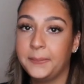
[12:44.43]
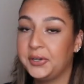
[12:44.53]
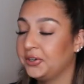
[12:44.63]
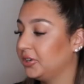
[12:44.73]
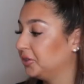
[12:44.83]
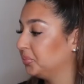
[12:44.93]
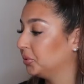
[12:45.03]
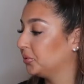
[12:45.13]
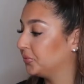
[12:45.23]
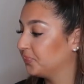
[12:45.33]
period,
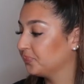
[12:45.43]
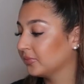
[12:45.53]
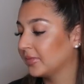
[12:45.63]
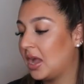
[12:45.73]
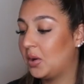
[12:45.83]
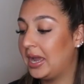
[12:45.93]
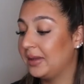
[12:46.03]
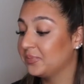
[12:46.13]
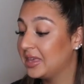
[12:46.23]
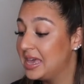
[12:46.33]
cool.
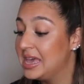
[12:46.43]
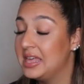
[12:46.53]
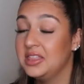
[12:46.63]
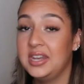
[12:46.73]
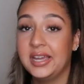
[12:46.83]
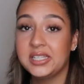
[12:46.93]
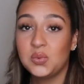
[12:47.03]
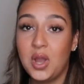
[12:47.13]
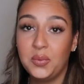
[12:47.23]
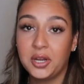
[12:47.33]
Okay, the next
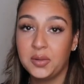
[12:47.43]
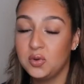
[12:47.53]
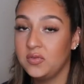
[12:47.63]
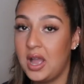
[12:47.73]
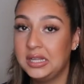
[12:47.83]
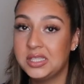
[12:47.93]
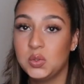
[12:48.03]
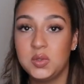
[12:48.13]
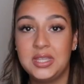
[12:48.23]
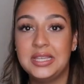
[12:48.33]
one, we're gonna move on
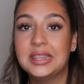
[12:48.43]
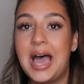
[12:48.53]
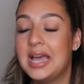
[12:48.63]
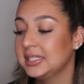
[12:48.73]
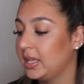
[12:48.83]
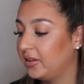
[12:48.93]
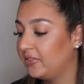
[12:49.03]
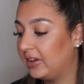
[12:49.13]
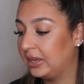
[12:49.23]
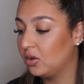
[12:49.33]
to the last and
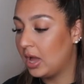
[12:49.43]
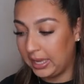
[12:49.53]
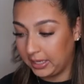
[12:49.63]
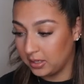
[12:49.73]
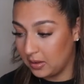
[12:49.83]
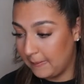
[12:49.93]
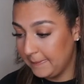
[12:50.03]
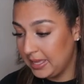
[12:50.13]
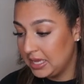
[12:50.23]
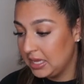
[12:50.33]
final
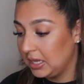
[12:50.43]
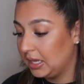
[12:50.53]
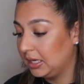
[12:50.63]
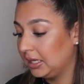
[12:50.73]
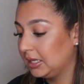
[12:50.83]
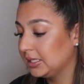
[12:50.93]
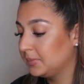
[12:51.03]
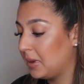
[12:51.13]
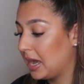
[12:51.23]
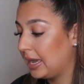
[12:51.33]
item. It is
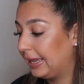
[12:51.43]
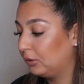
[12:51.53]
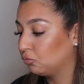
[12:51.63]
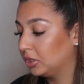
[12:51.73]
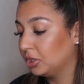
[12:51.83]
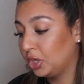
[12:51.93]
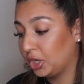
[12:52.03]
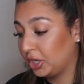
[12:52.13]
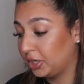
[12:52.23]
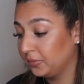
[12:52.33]
by
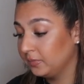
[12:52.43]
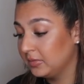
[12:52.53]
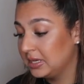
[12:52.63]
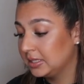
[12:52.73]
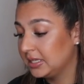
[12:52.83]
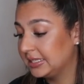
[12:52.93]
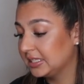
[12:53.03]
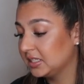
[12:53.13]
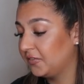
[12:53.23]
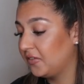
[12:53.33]
Realher. It's
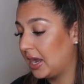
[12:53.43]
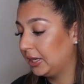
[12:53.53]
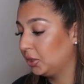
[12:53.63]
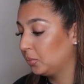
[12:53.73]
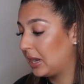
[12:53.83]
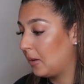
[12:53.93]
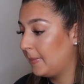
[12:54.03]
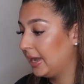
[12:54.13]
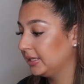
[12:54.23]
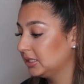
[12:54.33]
a definer brow
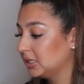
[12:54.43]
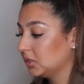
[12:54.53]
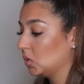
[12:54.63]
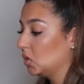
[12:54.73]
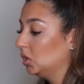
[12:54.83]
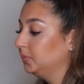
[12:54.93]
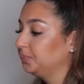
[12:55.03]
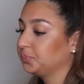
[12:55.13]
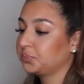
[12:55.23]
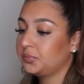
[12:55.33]
pencil.
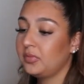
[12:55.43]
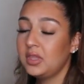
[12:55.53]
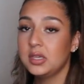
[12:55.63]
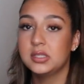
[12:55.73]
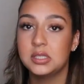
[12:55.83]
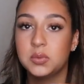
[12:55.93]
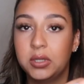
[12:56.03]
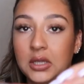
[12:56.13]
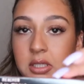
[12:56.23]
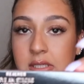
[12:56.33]
This is what
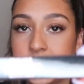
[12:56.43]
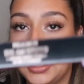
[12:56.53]
it looks